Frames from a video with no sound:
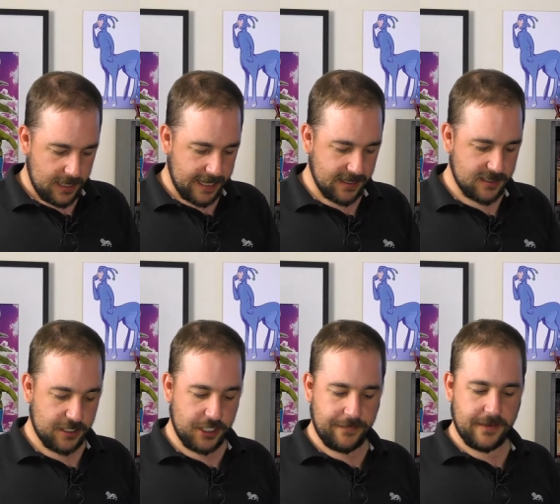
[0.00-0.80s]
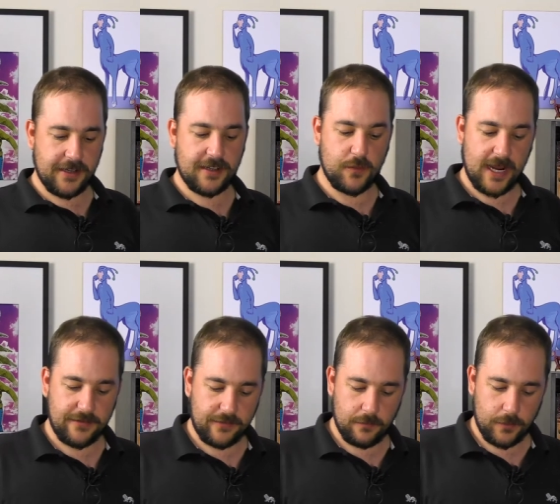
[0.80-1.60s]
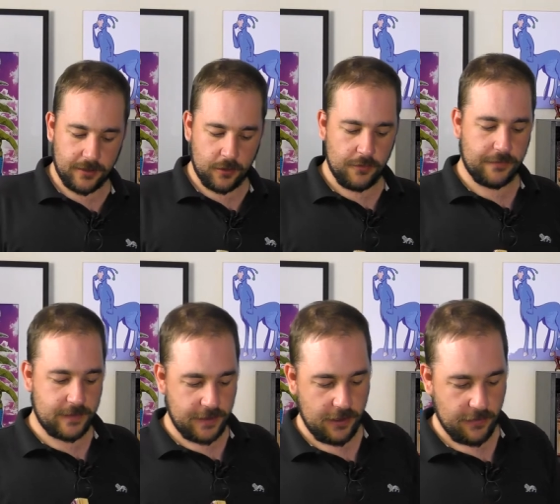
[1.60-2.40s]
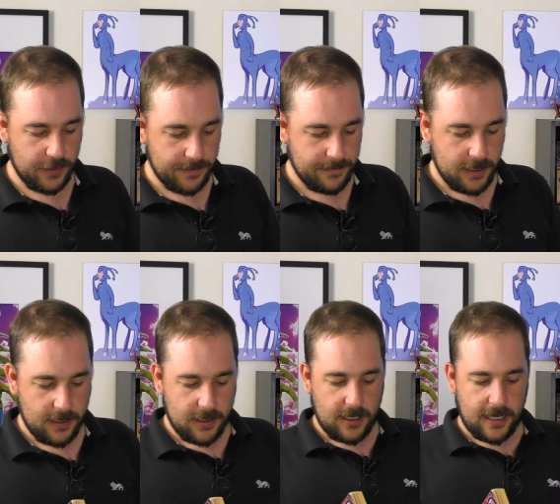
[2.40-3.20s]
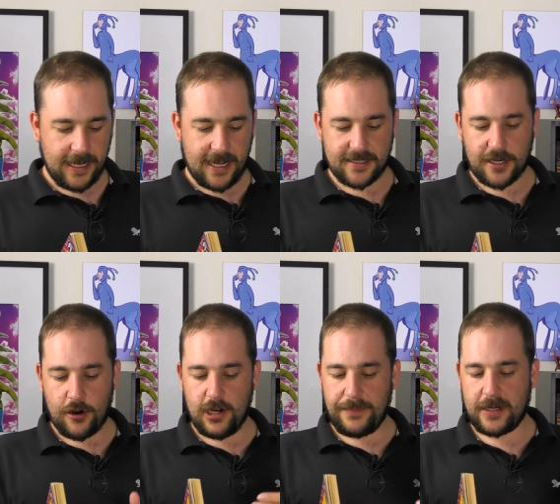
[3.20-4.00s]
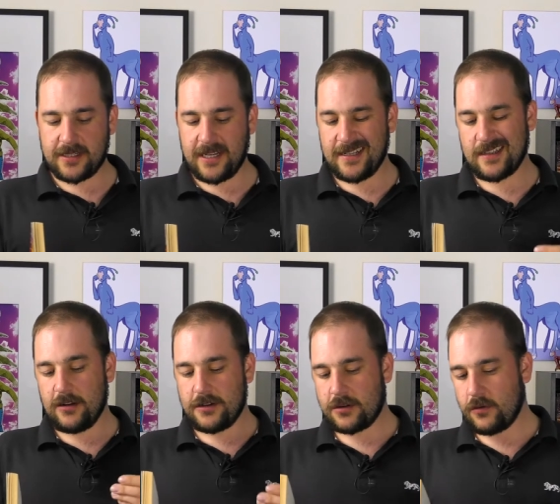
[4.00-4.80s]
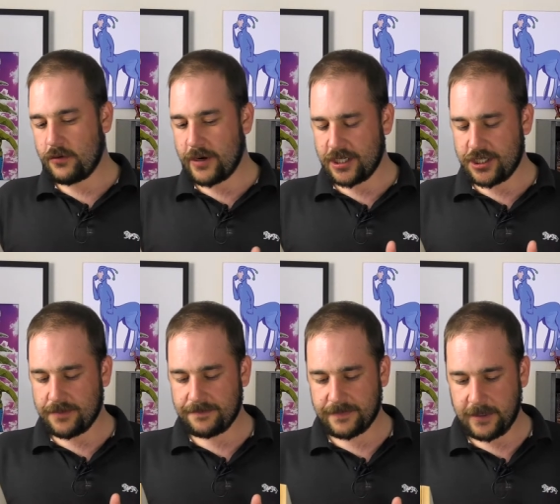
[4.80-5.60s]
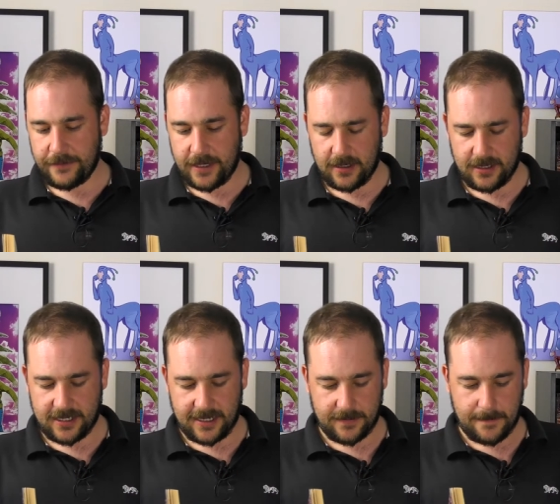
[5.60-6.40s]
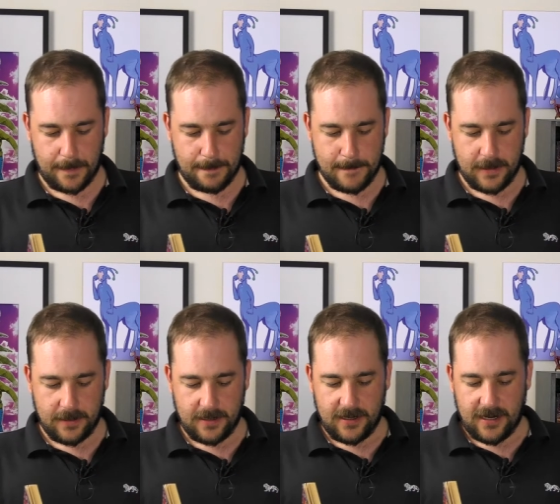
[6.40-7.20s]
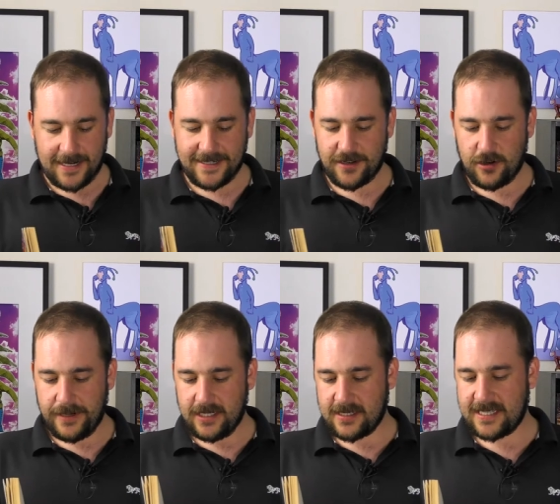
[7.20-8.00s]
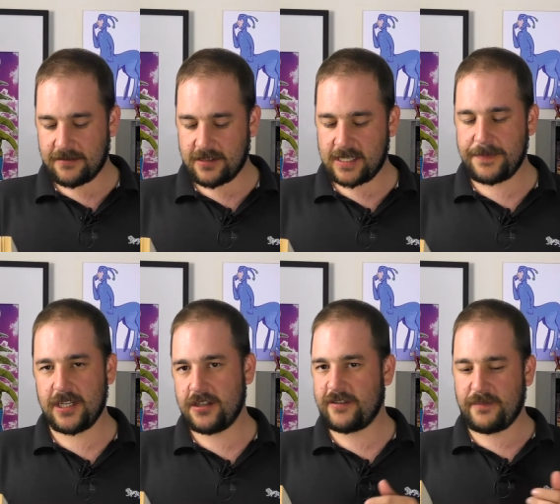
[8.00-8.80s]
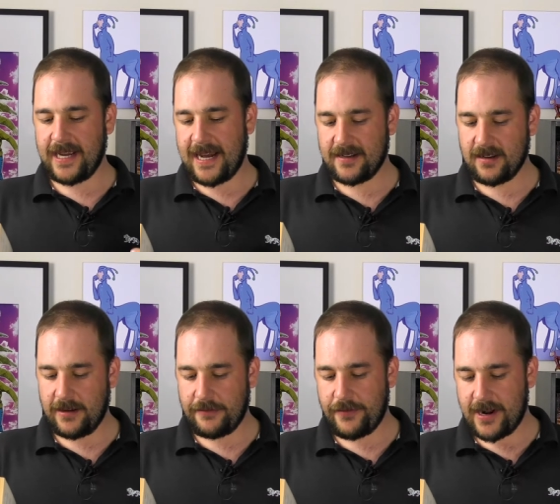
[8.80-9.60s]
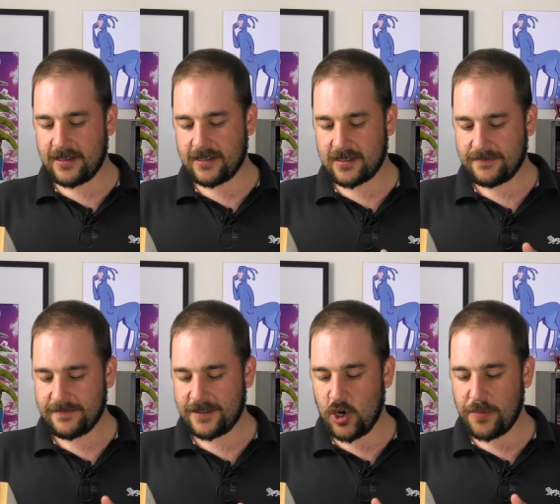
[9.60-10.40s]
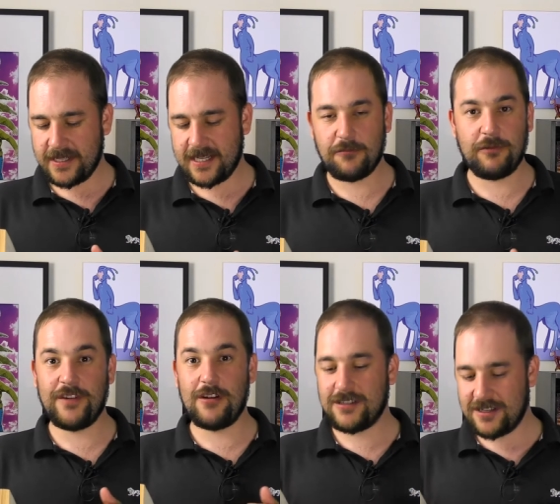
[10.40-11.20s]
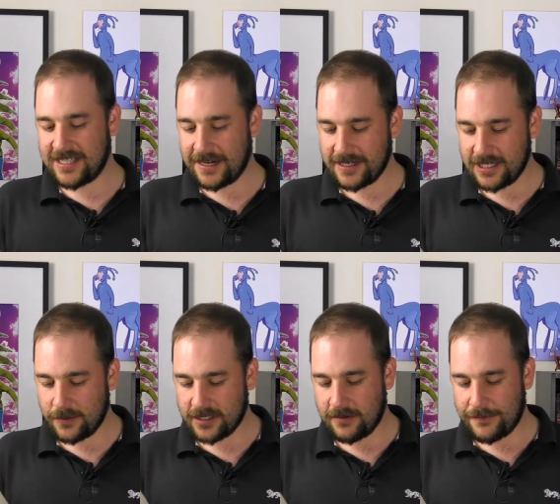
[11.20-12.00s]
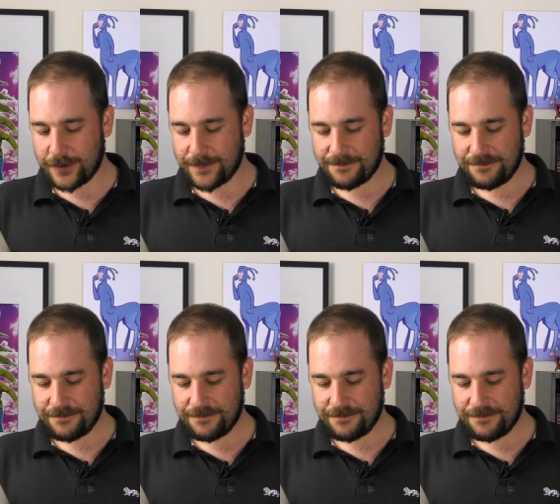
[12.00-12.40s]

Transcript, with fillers: Ax shifted his weight from one hoof to the other. I ask only because it is a logical question, he finally said. I did not mean to sound suspicious of my Andalite friend, Toby said with no sincerity whatsoever.